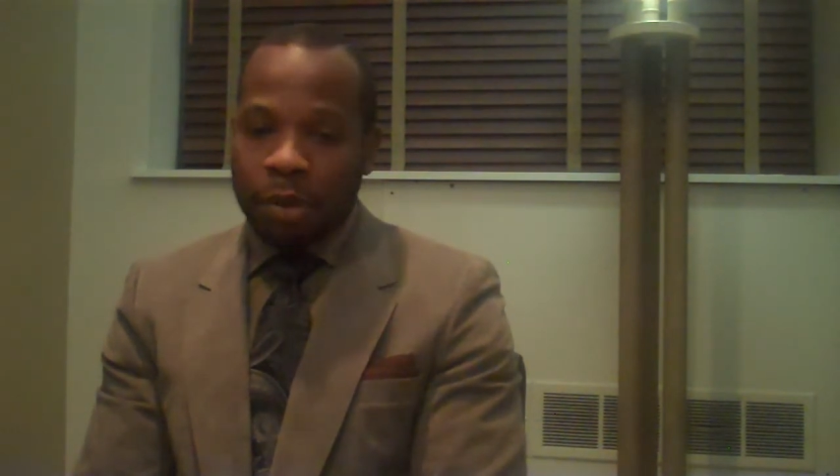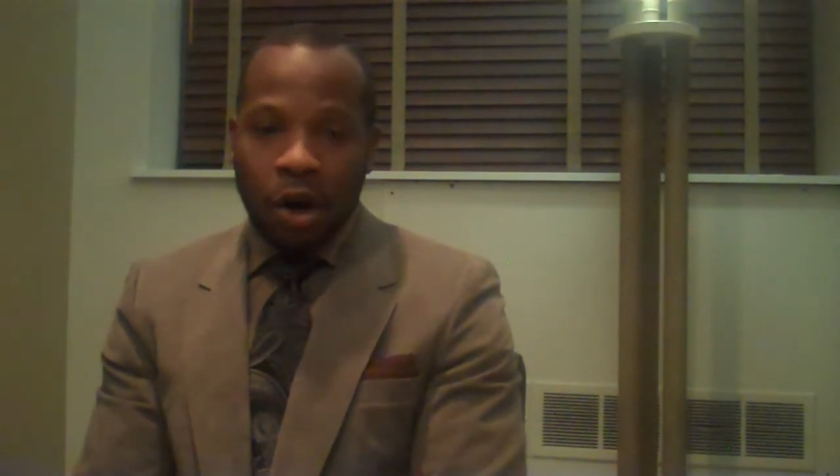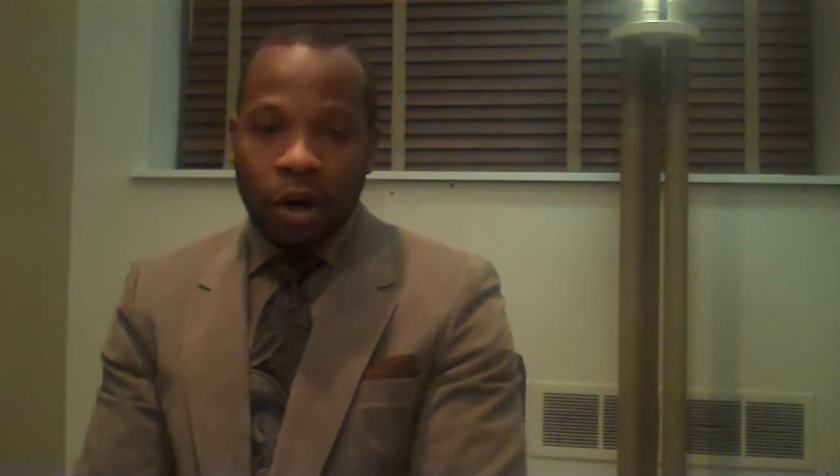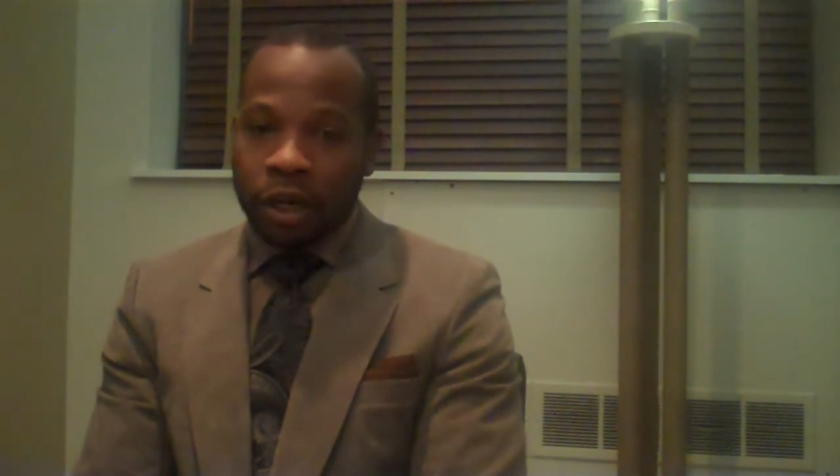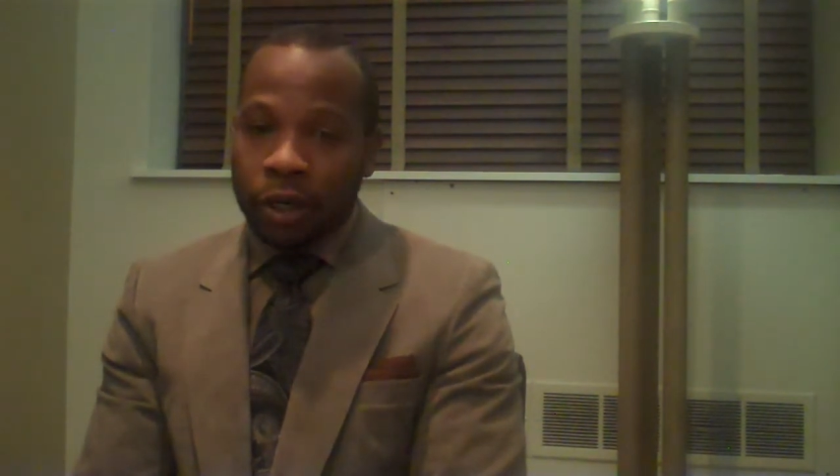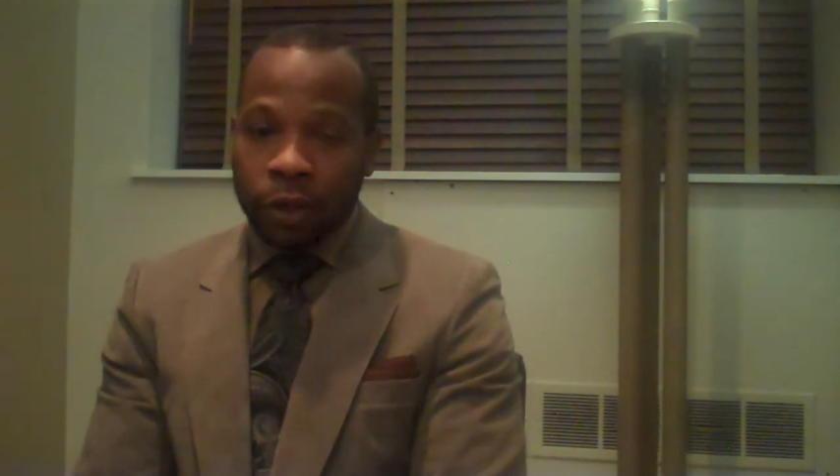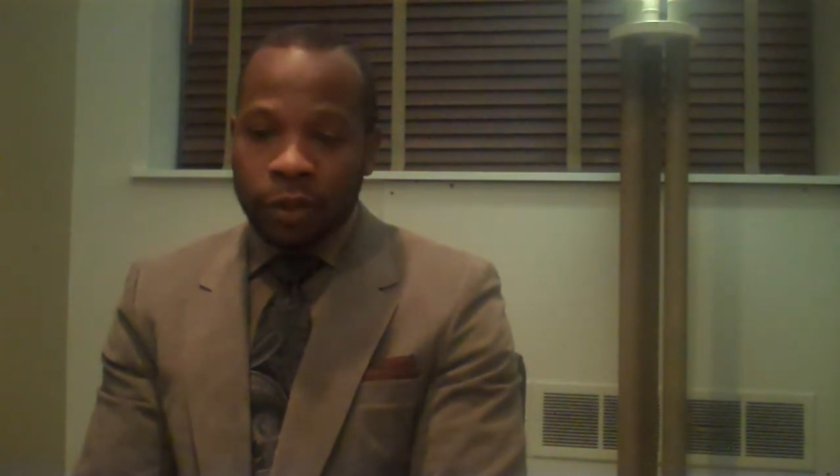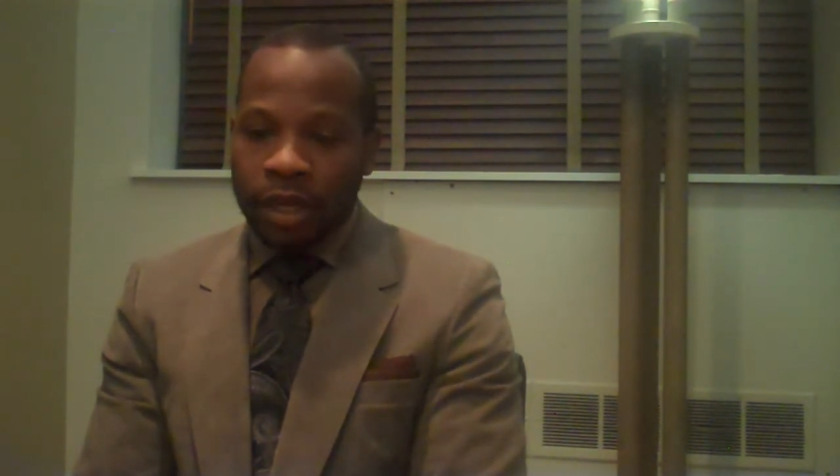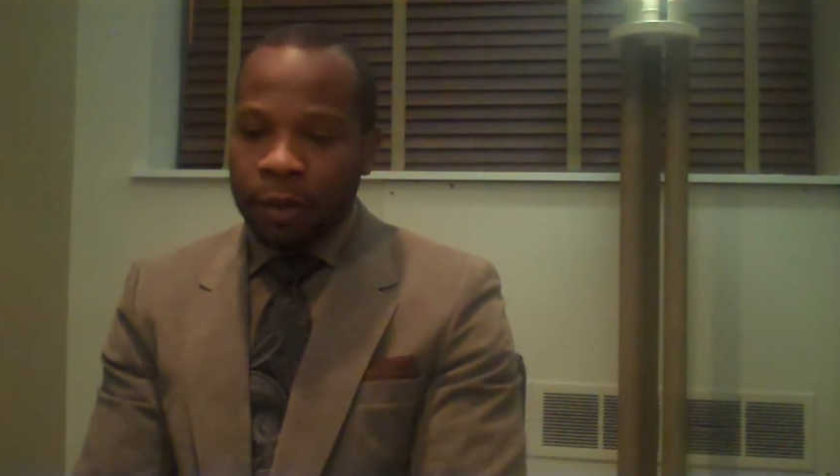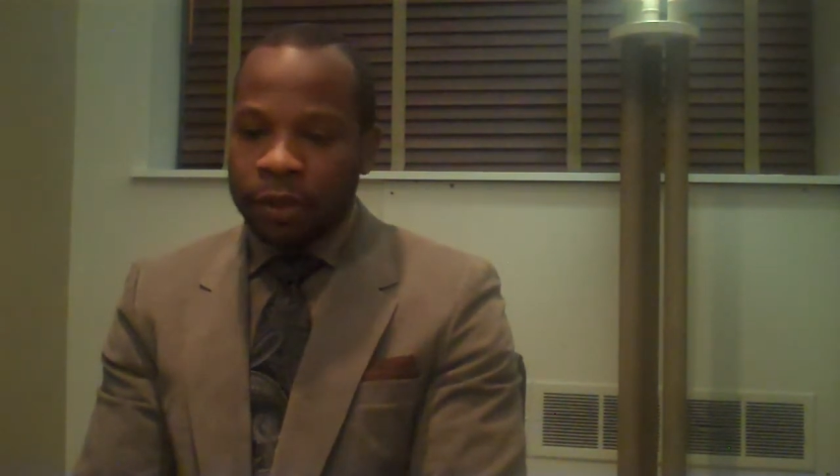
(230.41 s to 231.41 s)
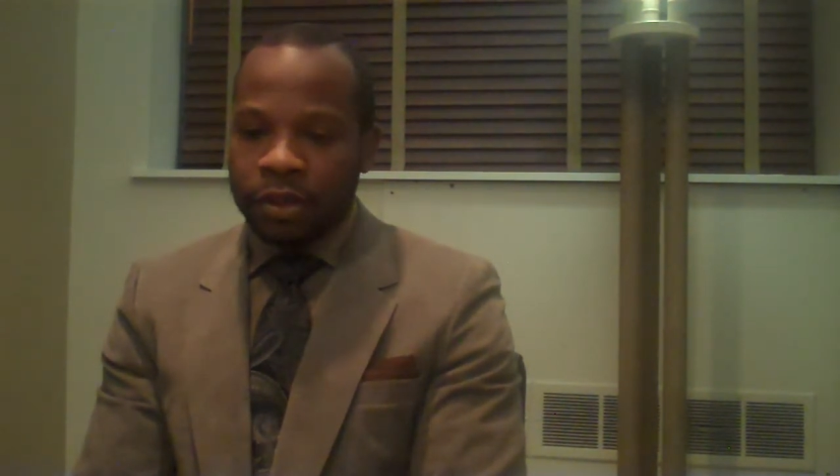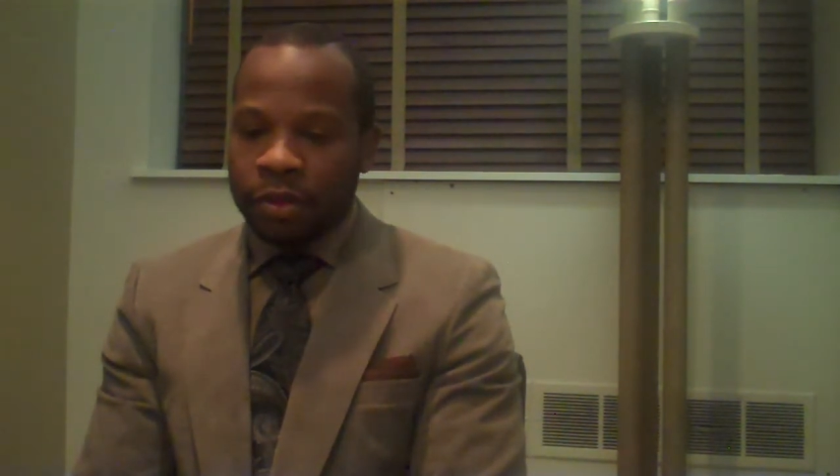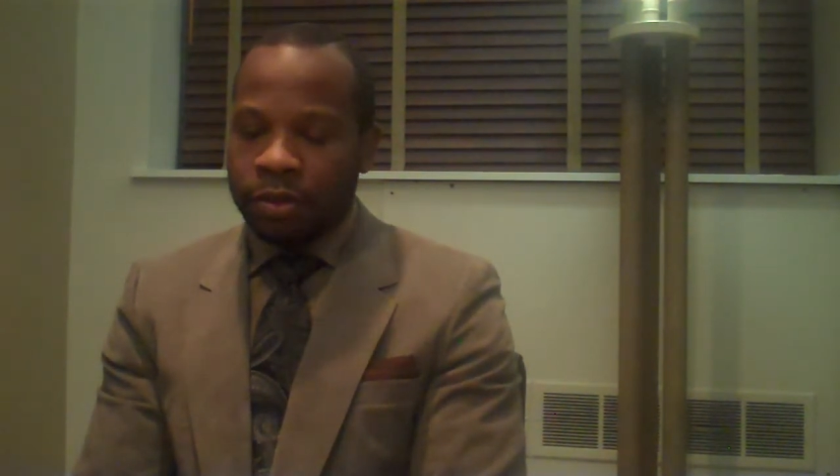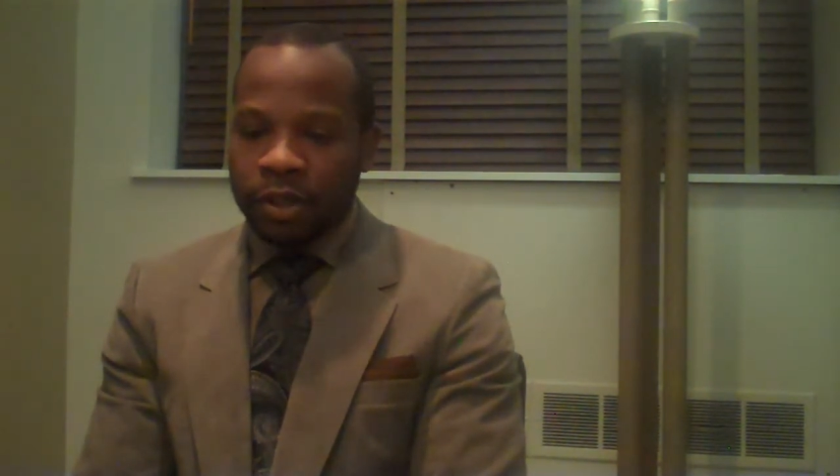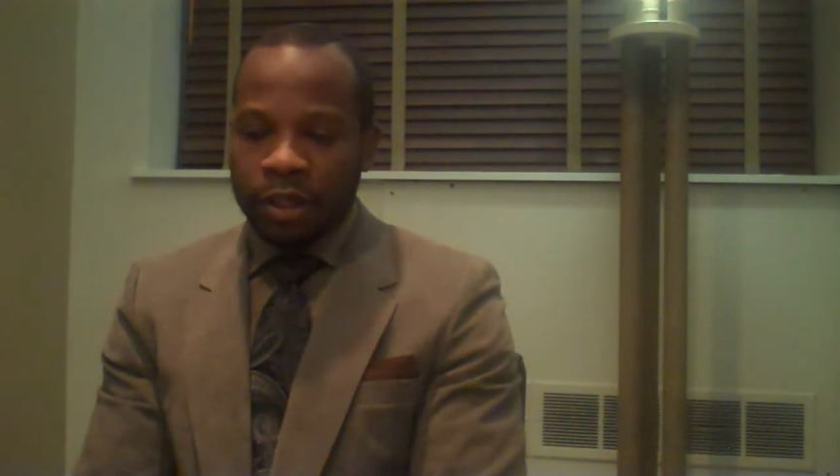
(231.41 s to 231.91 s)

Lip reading: barcodes. I was,